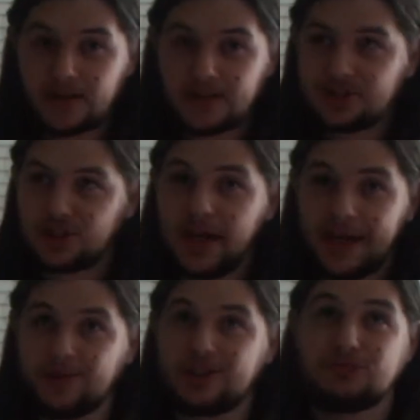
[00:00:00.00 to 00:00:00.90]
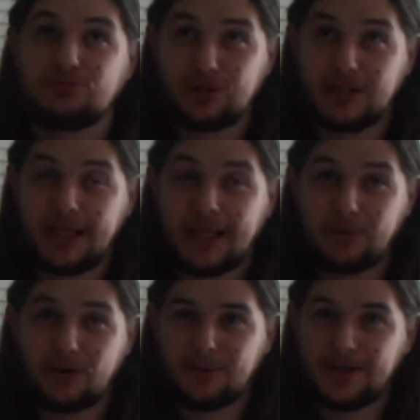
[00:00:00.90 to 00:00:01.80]
this chick, which is really
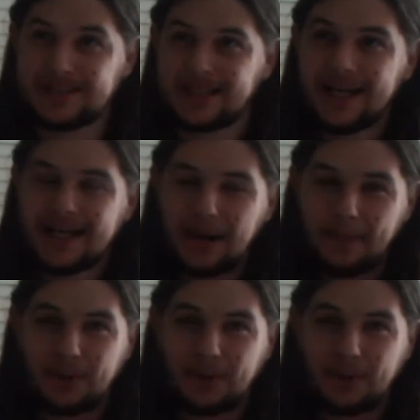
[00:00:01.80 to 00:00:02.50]
morbid, but